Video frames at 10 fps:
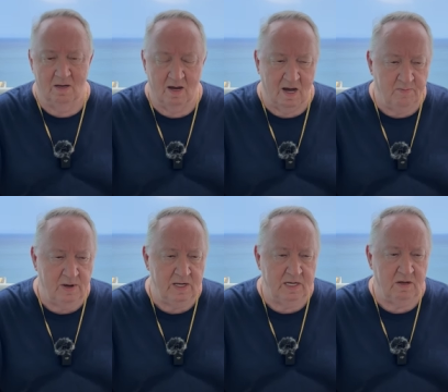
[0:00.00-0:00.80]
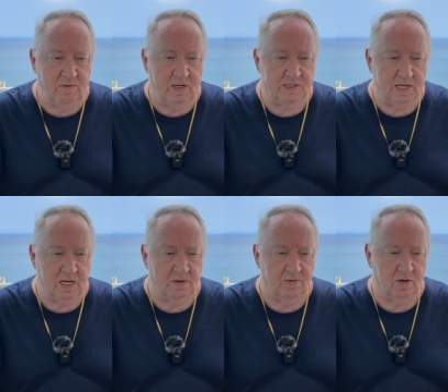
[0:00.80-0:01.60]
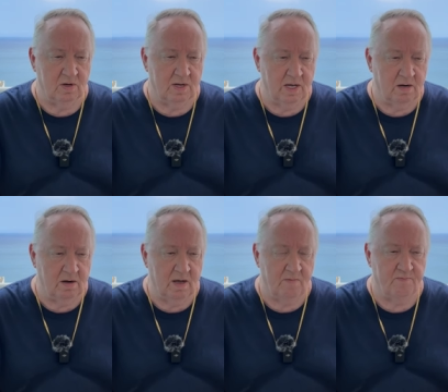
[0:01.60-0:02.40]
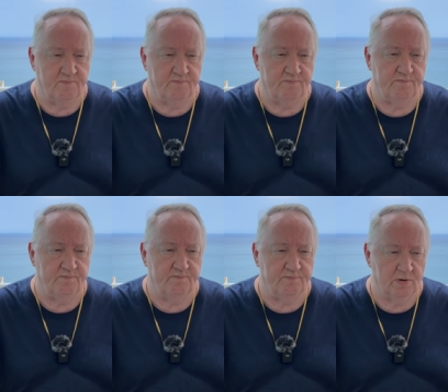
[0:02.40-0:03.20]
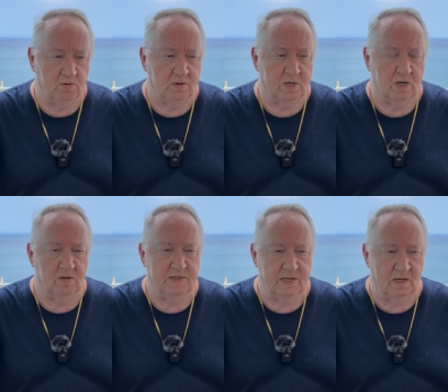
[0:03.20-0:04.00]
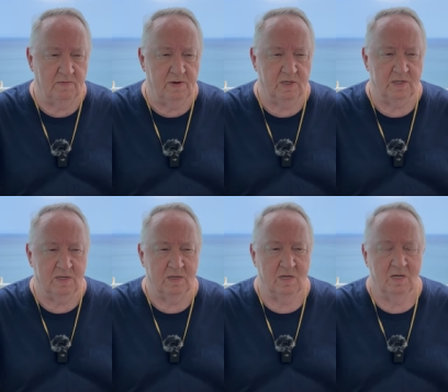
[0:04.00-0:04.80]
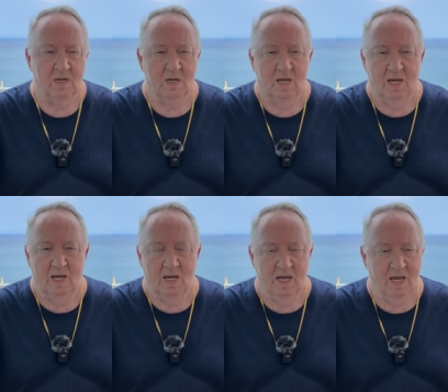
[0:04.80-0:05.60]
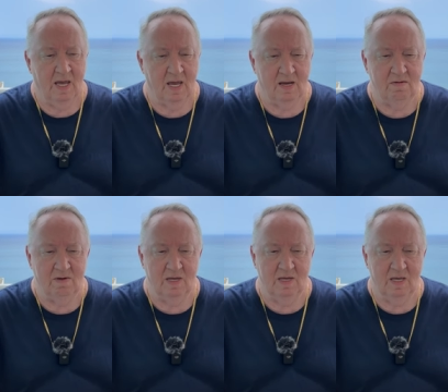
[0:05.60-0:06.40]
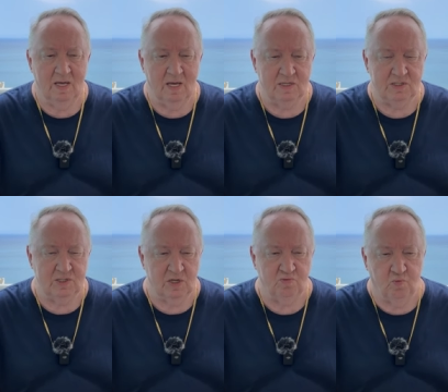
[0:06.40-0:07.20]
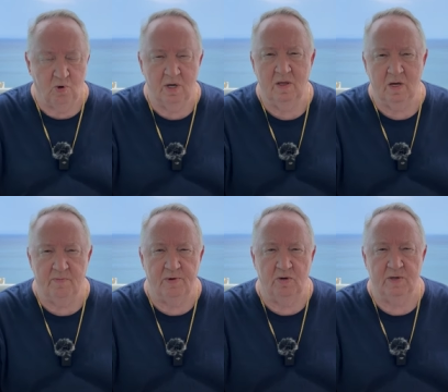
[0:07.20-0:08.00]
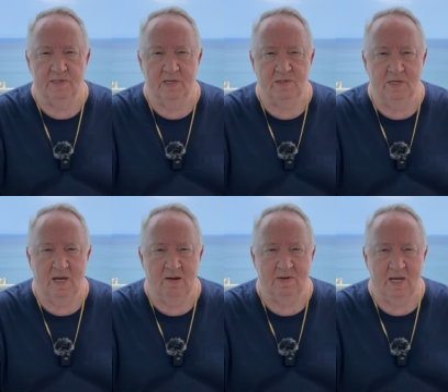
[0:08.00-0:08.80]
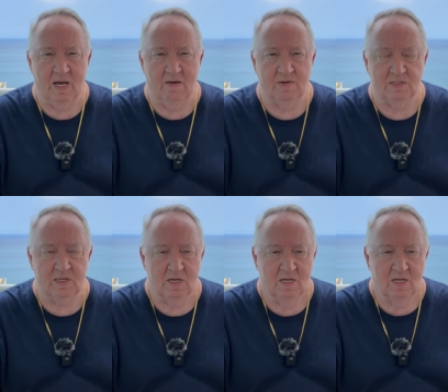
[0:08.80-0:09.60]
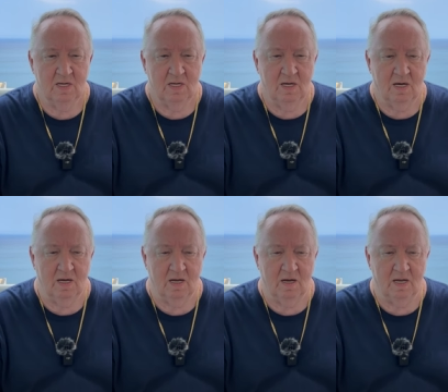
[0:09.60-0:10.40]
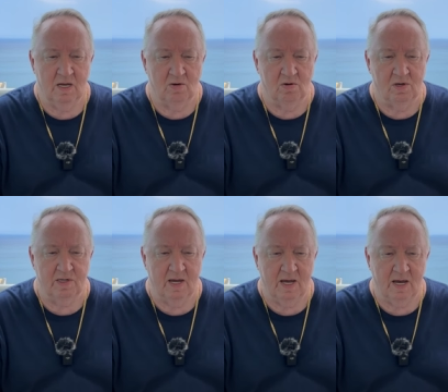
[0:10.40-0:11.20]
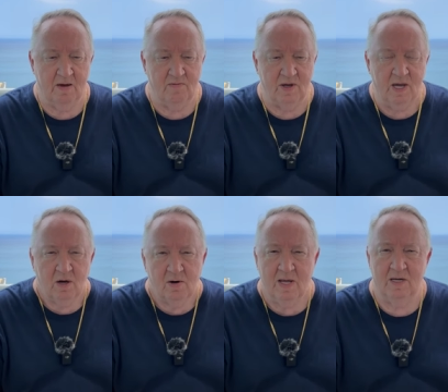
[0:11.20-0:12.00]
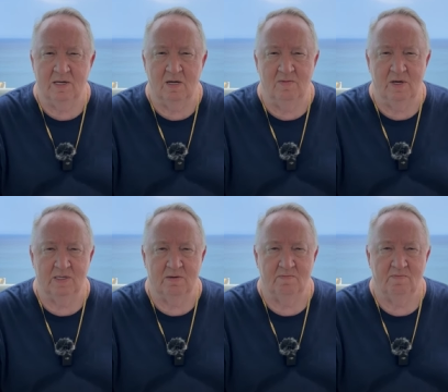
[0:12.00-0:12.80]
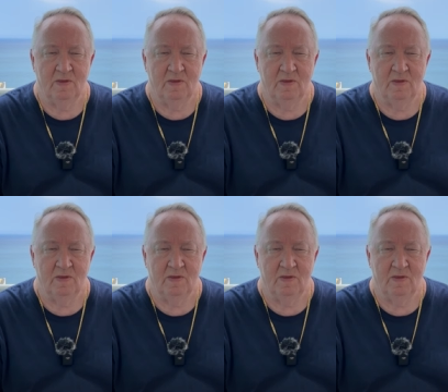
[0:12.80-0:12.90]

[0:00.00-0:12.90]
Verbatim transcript: IPTV stands for Internet Protocol Television, and it's just one of the components that you have to have uh, in order to have internet television.